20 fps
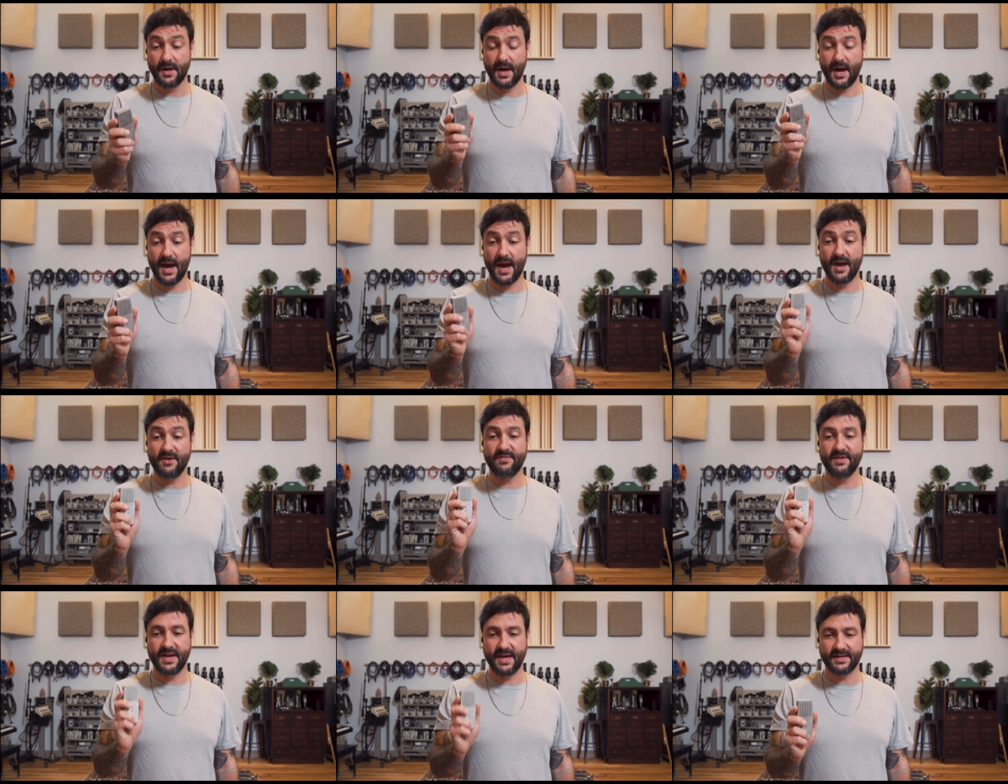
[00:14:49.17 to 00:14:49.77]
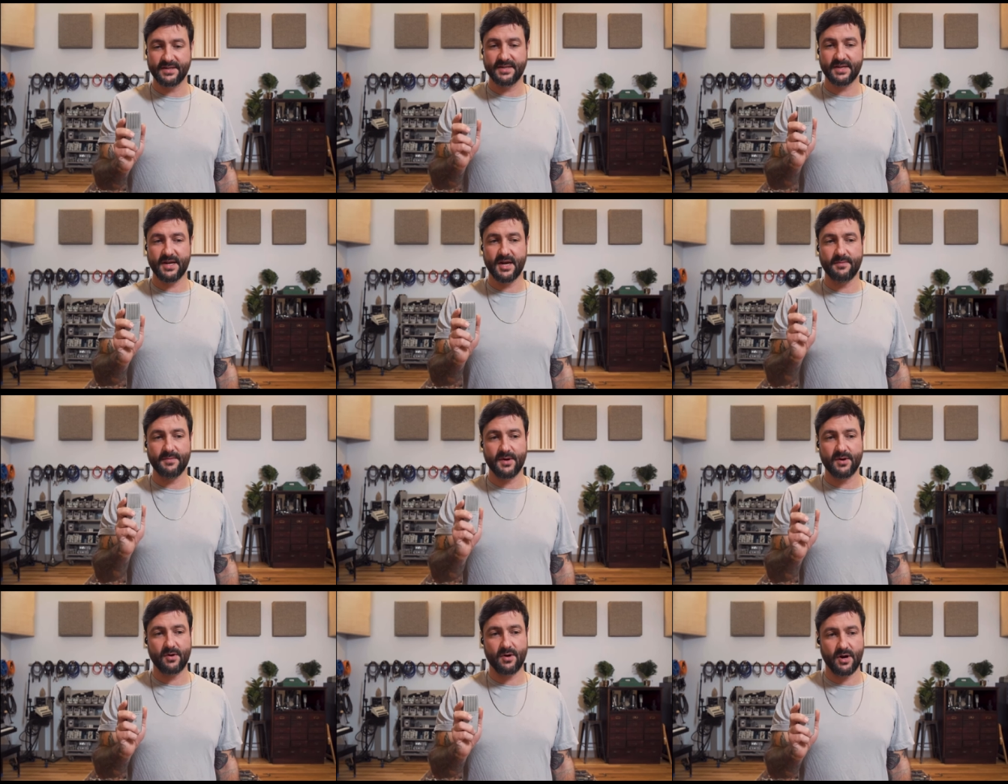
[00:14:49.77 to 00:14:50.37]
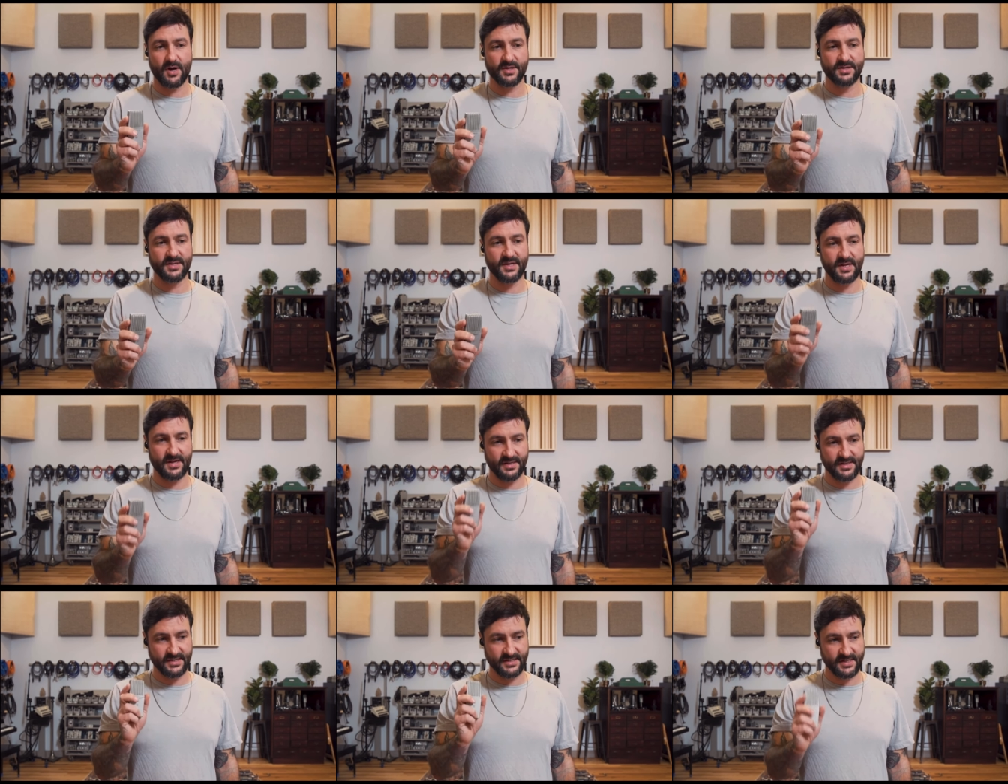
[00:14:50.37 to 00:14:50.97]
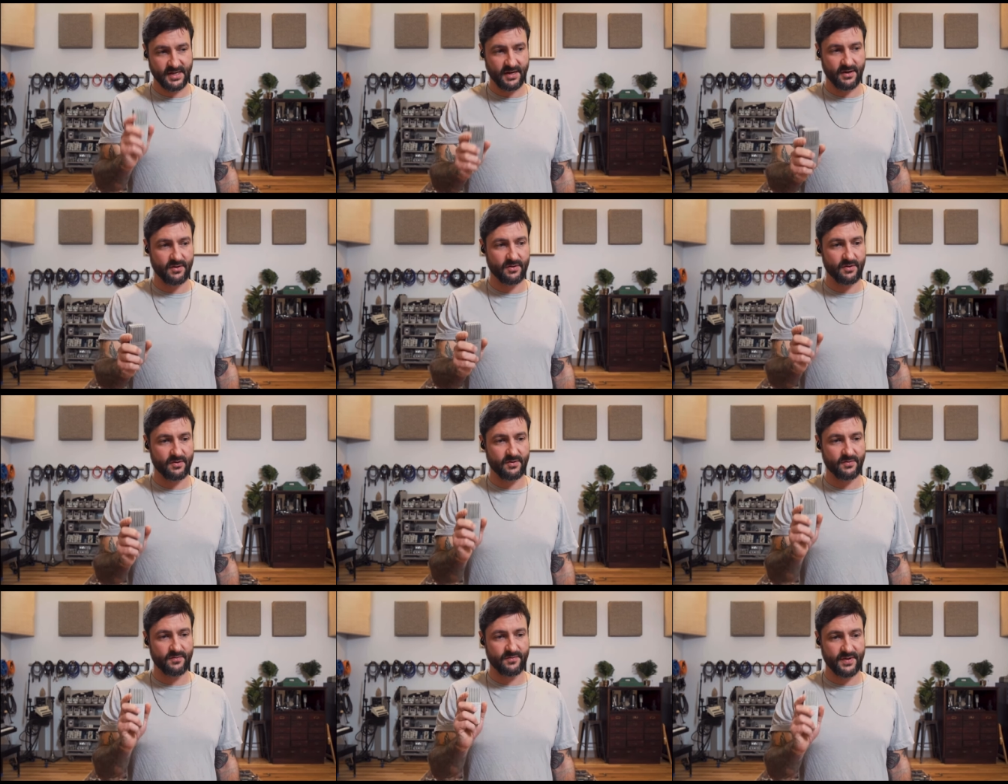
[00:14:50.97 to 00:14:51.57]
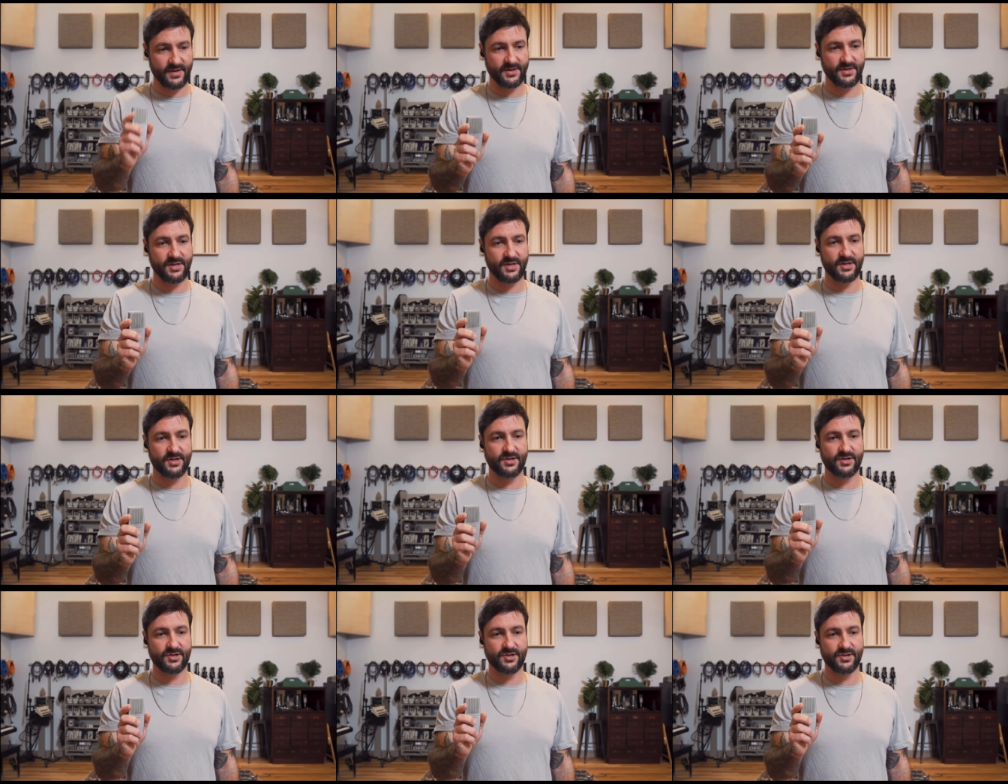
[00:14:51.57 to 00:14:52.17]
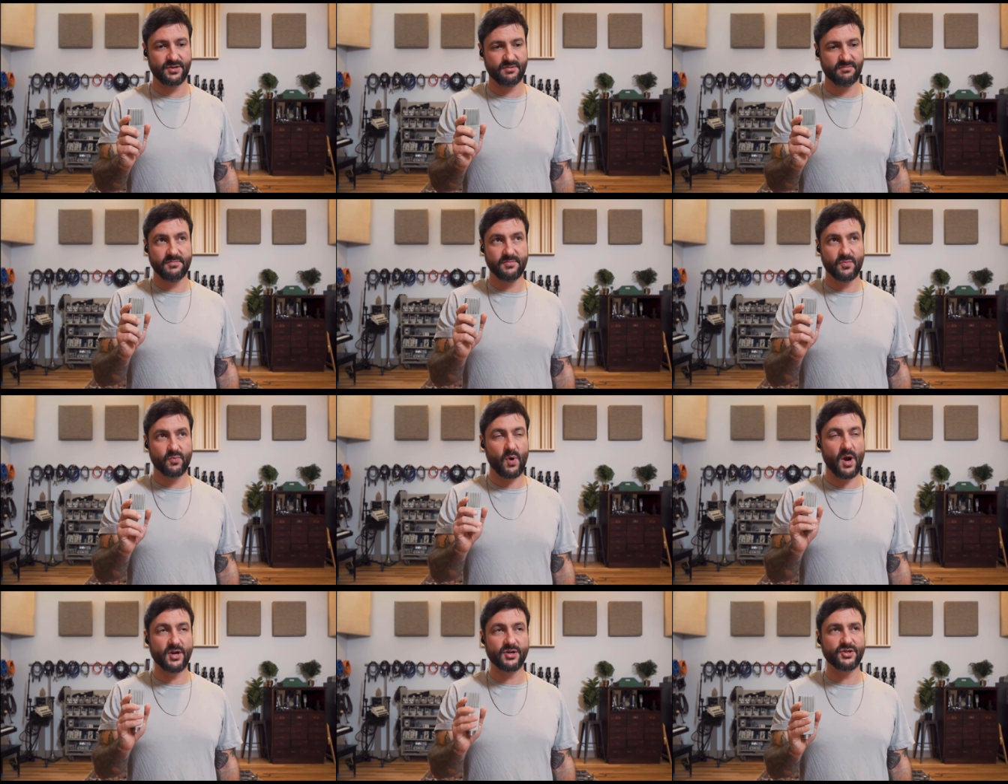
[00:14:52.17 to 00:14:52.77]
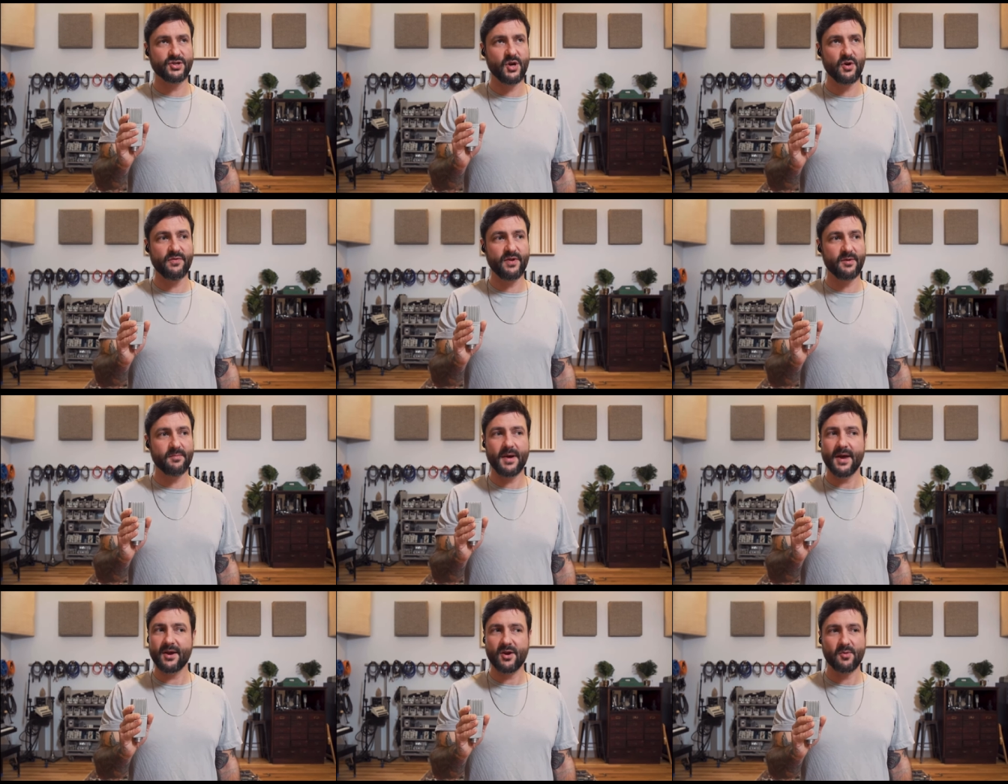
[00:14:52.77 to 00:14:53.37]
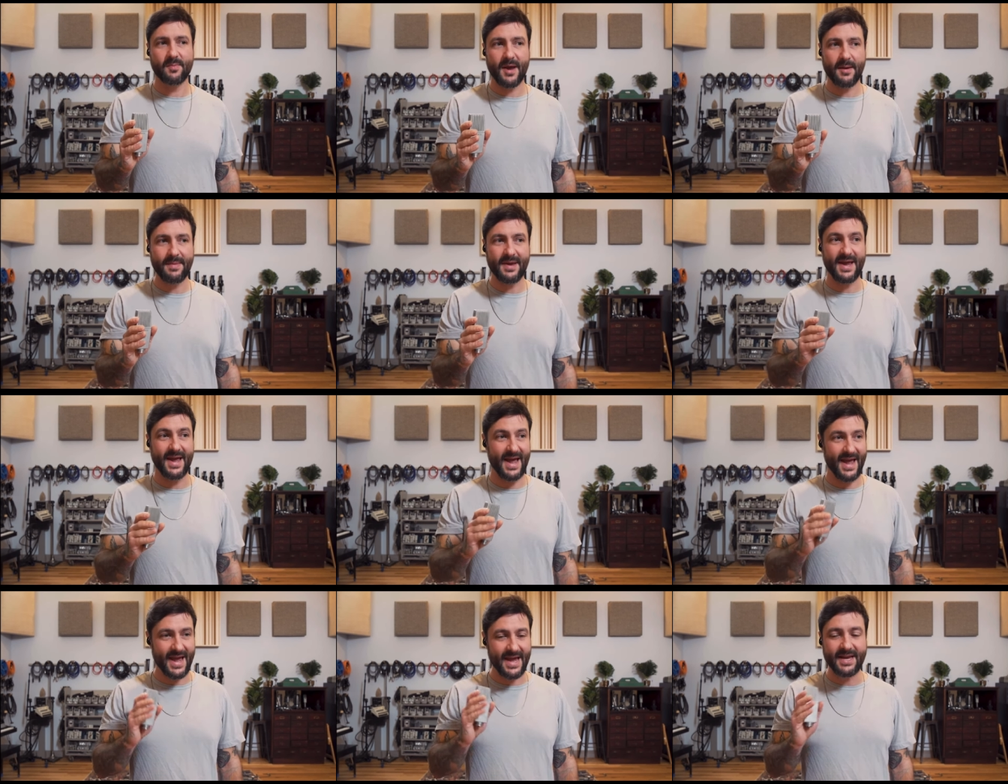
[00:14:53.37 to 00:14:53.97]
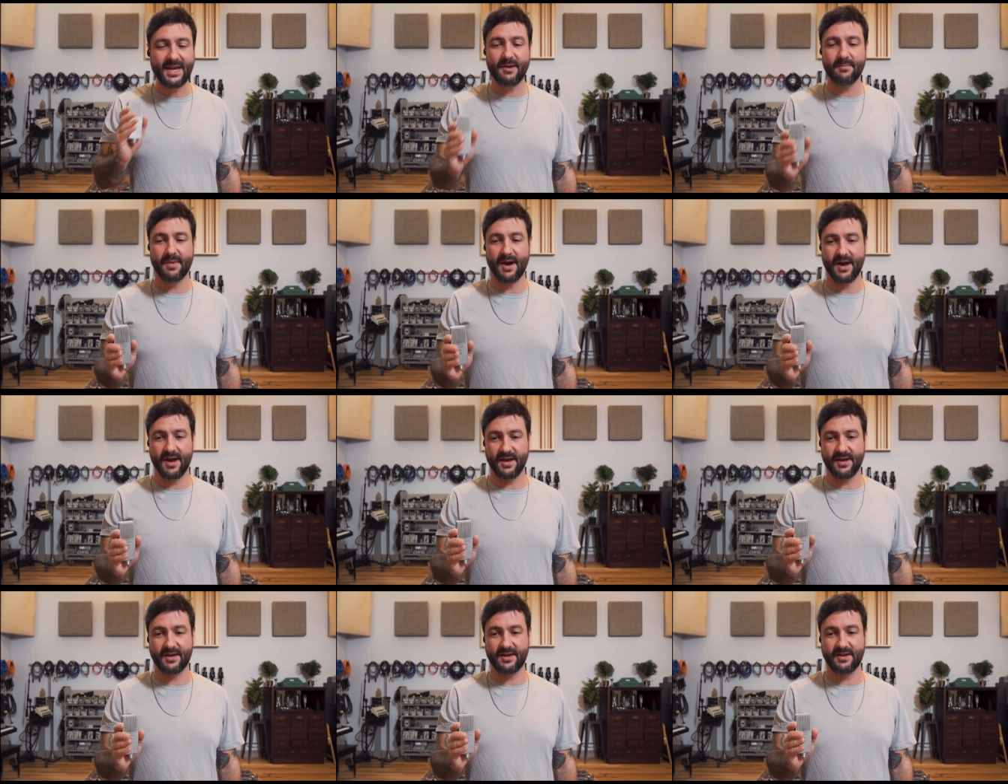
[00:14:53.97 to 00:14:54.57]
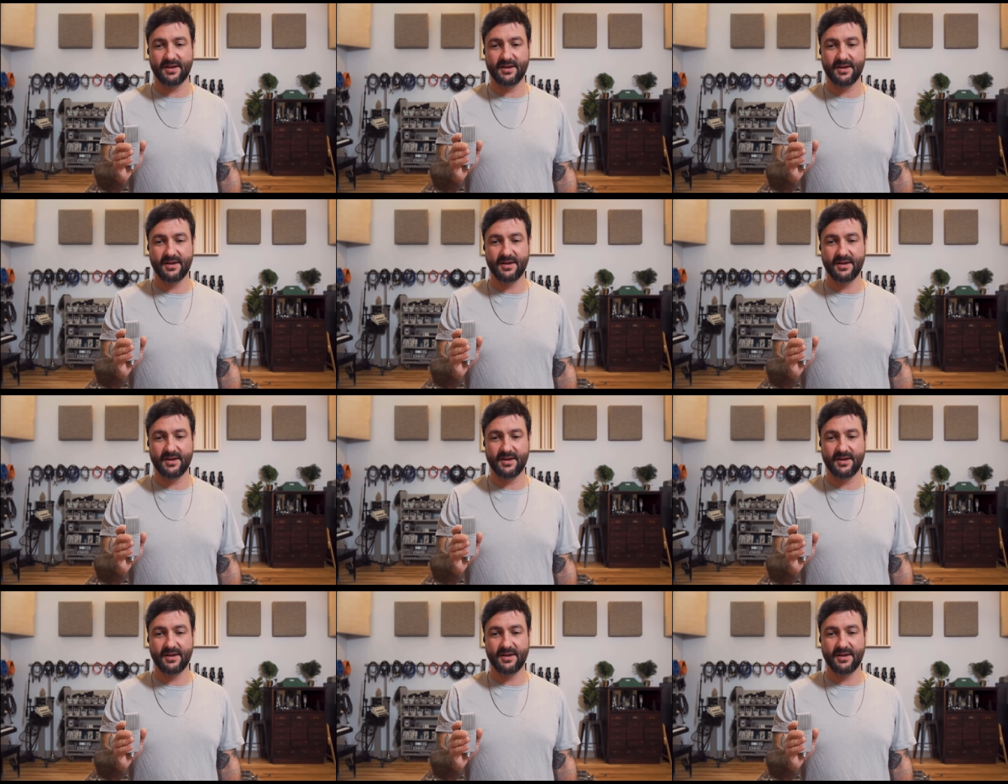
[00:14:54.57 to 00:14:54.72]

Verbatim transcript: I have yet to come across a single vintage Rush Soviet mic or maybe any mic.